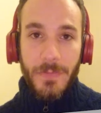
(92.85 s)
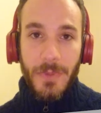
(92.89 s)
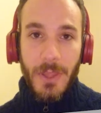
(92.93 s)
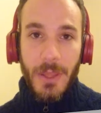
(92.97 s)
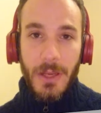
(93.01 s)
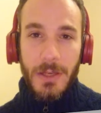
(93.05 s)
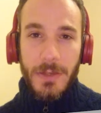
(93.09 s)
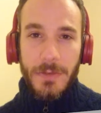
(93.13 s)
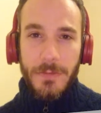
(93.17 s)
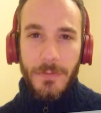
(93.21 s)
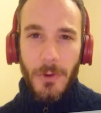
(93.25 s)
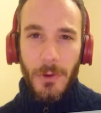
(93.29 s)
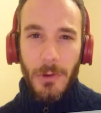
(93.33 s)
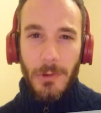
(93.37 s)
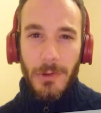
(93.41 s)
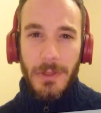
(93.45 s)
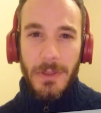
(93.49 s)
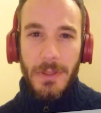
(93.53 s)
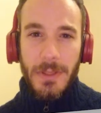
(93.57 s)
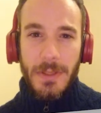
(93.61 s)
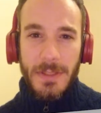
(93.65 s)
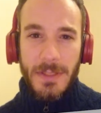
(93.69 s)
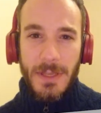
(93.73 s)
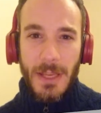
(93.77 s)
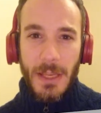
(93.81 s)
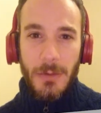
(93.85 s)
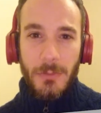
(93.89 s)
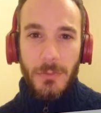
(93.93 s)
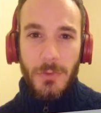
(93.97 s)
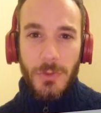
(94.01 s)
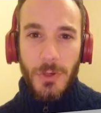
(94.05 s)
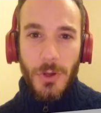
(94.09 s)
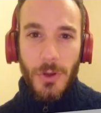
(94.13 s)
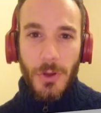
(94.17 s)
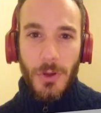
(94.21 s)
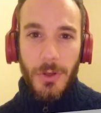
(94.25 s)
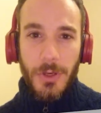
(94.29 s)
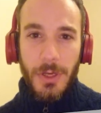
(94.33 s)
and is following the same
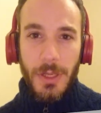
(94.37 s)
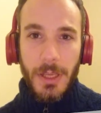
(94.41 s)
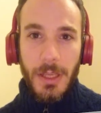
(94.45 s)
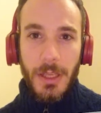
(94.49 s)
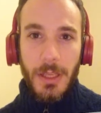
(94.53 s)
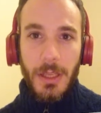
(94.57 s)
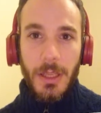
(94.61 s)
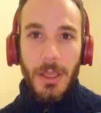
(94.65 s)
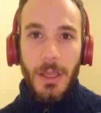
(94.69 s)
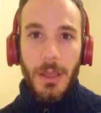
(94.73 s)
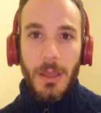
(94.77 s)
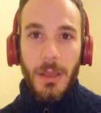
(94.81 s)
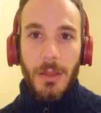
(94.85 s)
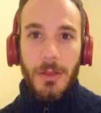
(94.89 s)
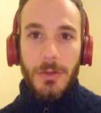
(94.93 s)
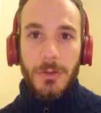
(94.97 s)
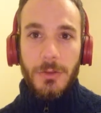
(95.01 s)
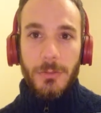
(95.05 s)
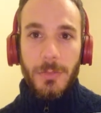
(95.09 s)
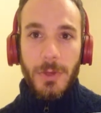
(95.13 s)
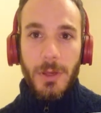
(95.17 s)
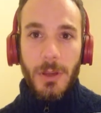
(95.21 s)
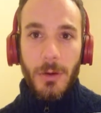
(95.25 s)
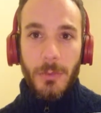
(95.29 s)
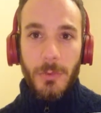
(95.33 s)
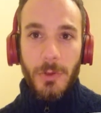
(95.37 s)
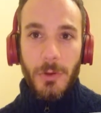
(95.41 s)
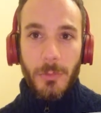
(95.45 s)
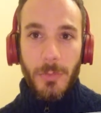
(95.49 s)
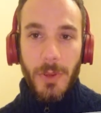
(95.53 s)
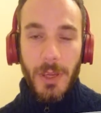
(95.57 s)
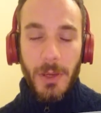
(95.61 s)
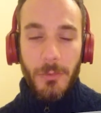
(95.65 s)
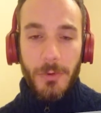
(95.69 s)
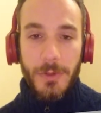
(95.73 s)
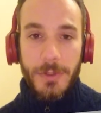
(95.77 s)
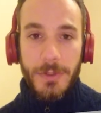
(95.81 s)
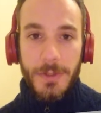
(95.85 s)
journey to become
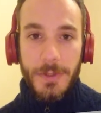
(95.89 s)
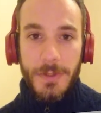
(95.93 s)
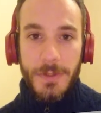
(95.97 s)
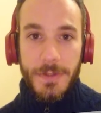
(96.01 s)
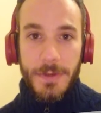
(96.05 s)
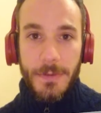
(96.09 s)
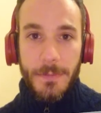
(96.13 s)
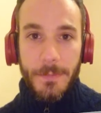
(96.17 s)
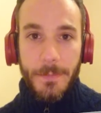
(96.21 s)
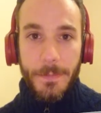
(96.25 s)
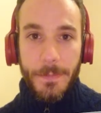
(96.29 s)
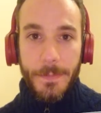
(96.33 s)
ubiquitous.